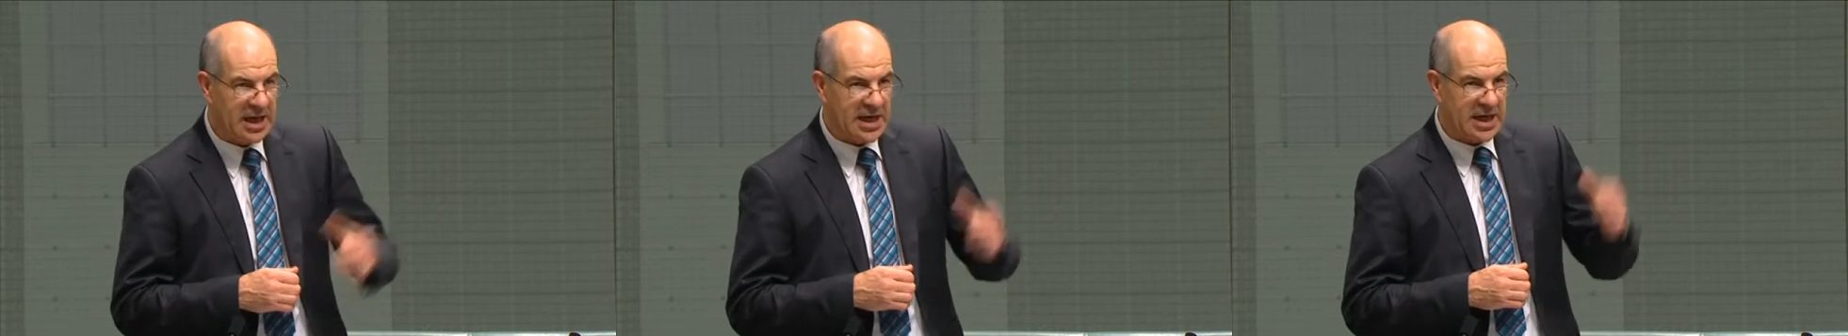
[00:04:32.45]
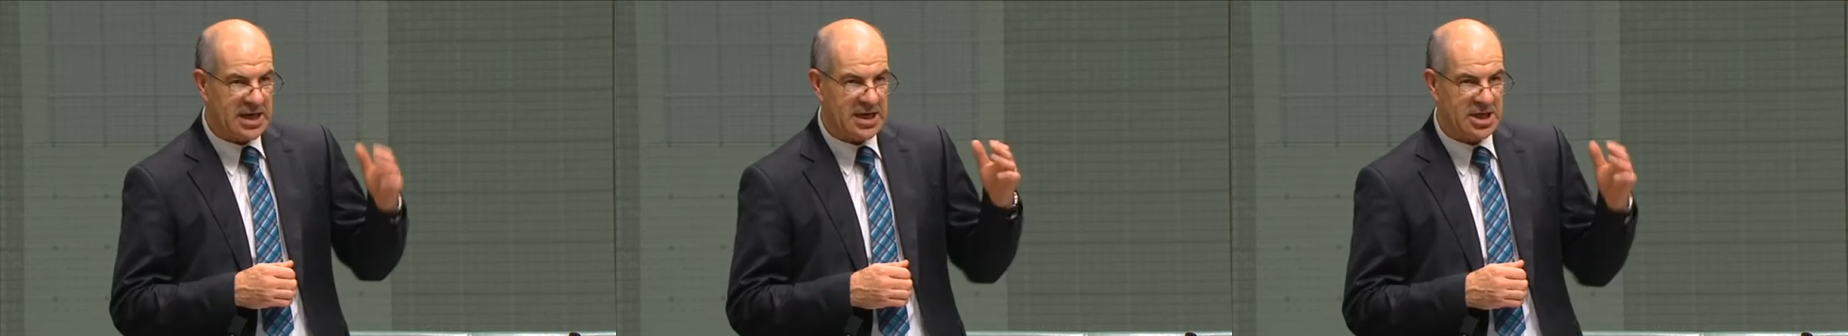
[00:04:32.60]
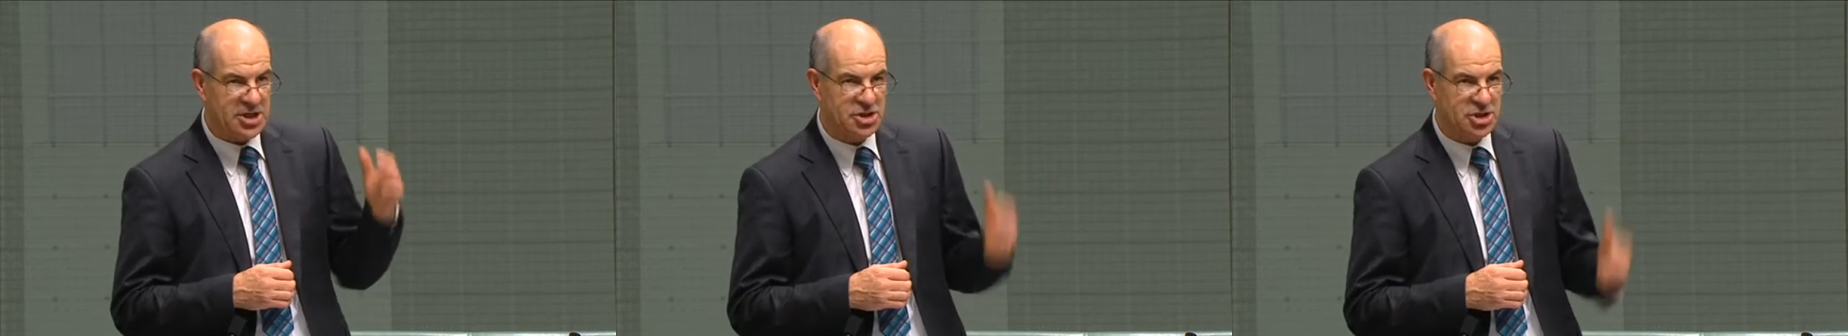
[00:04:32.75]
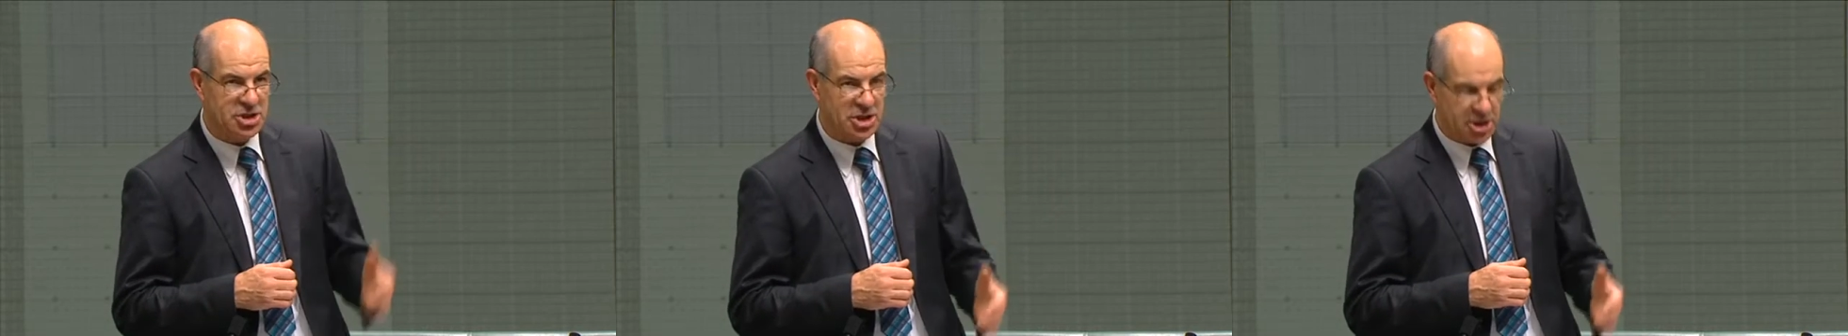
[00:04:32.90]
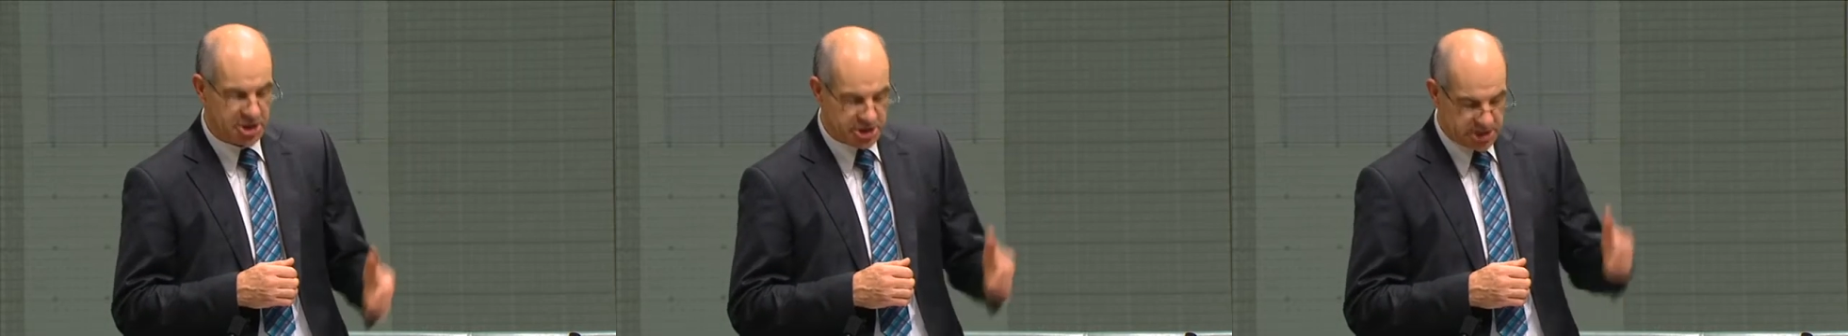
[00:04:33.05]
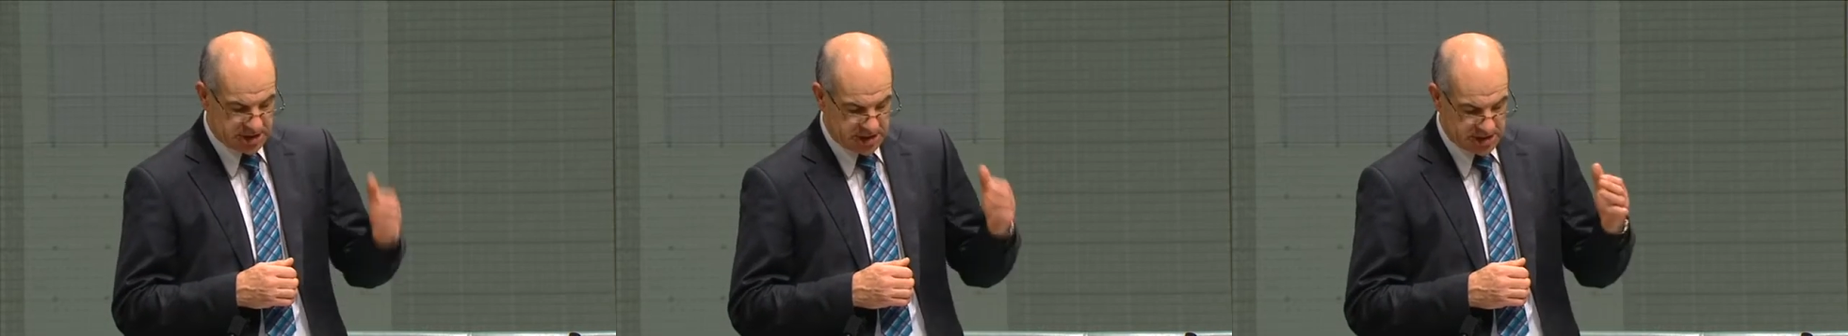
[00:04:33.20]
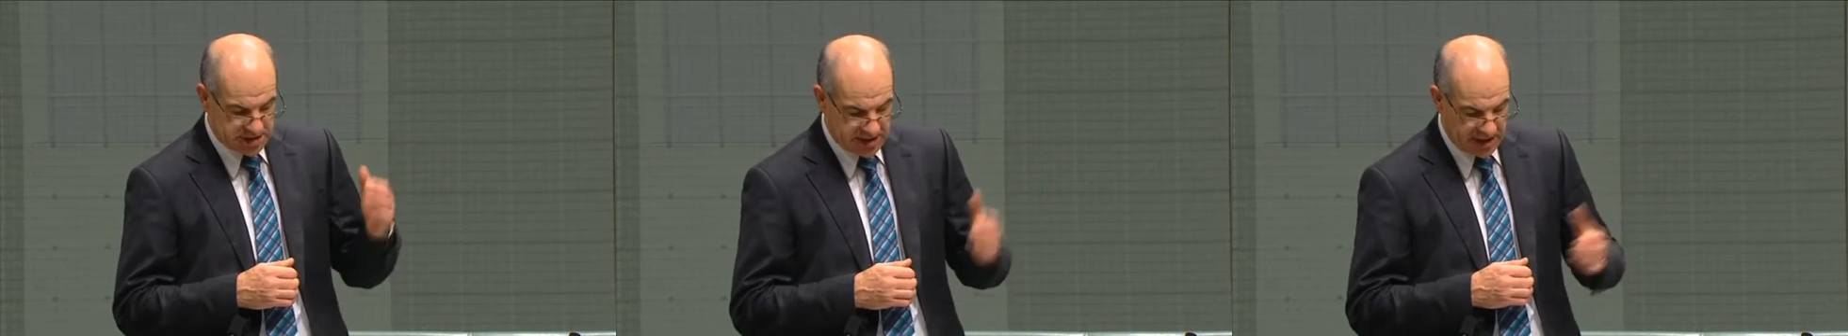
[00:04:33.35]
it is
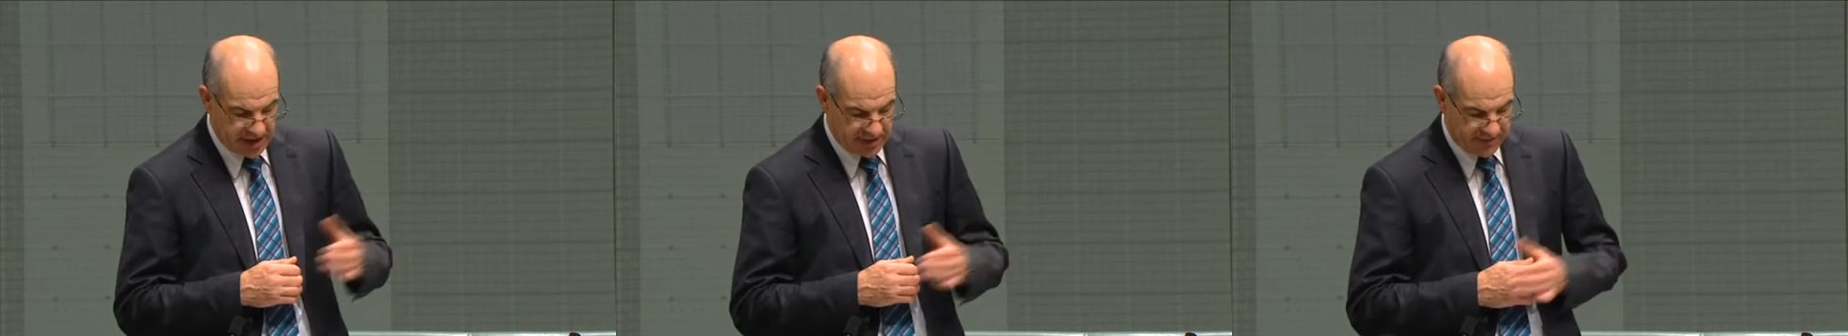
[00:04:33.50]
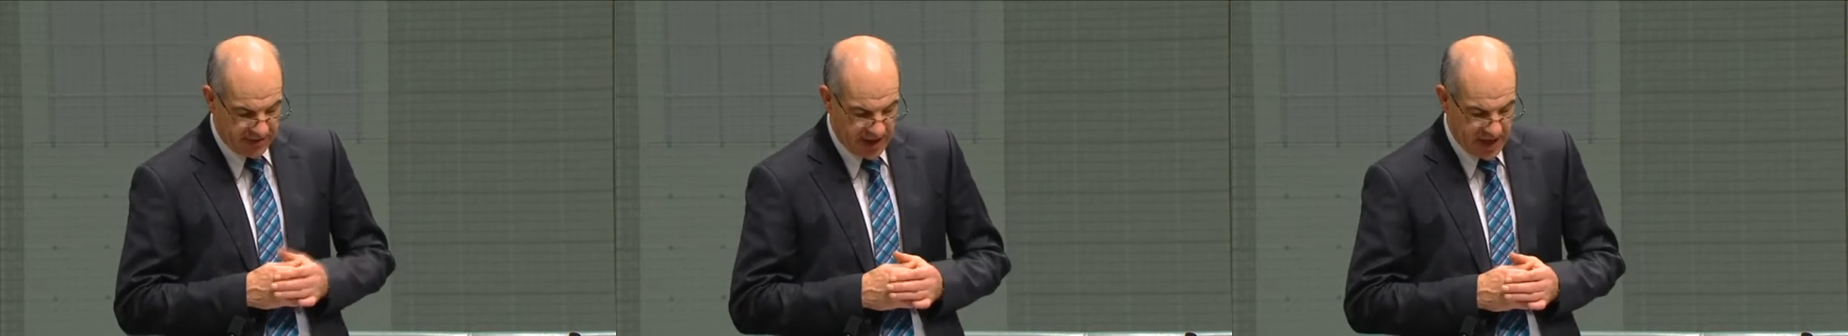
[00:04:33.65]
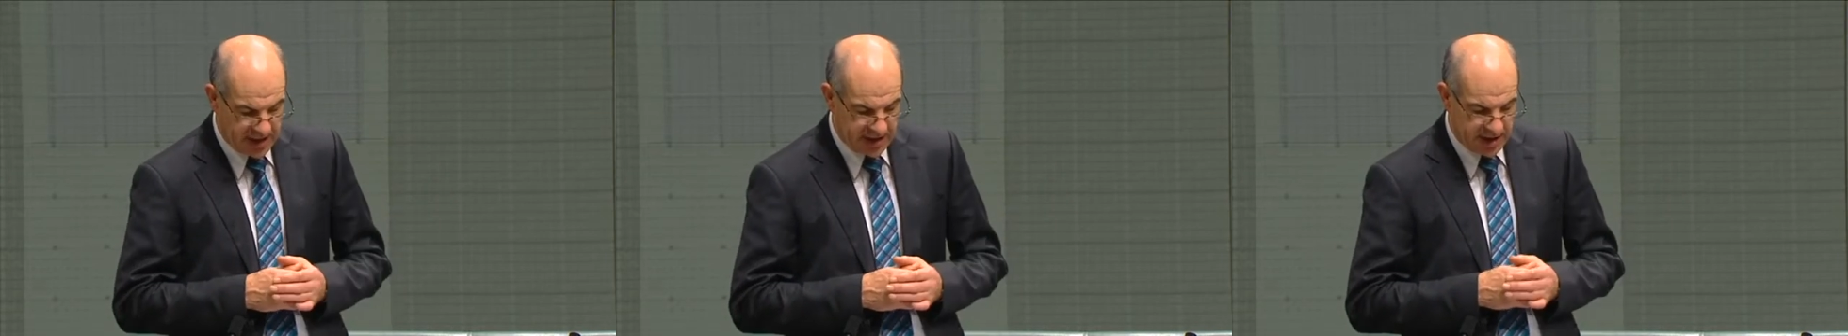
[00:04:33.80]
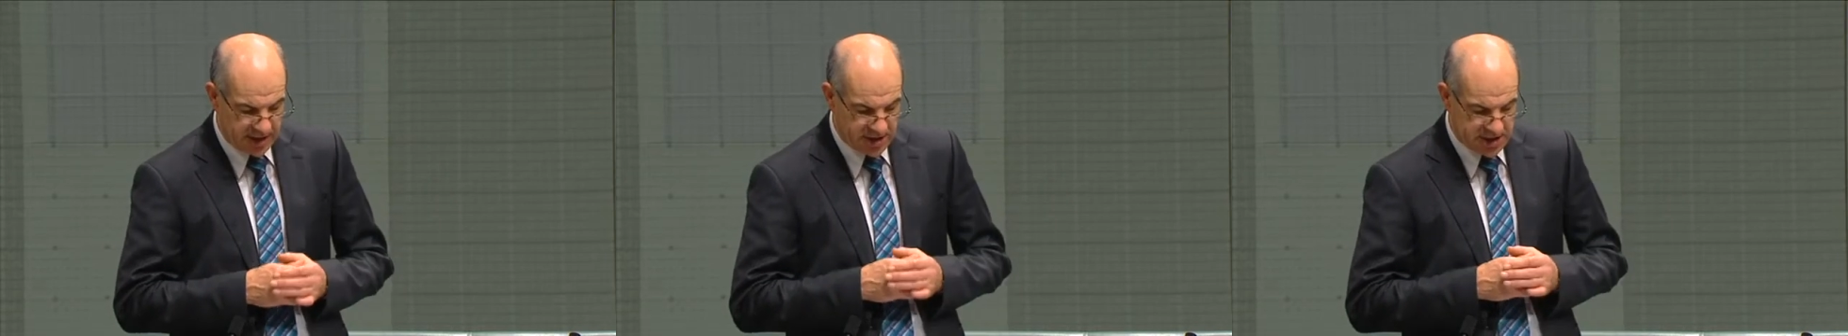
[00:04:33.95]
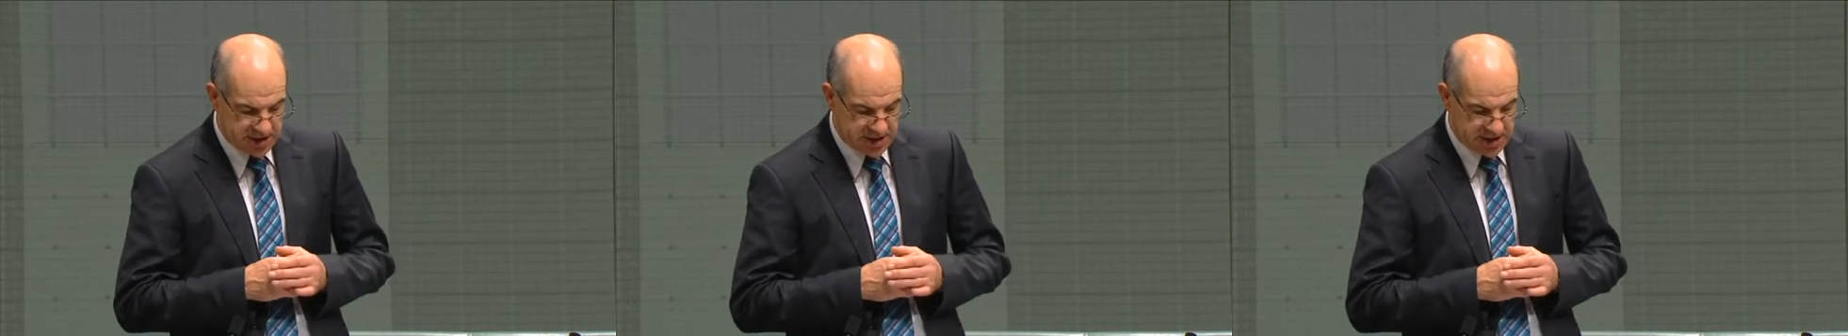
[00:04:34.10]
used to devalue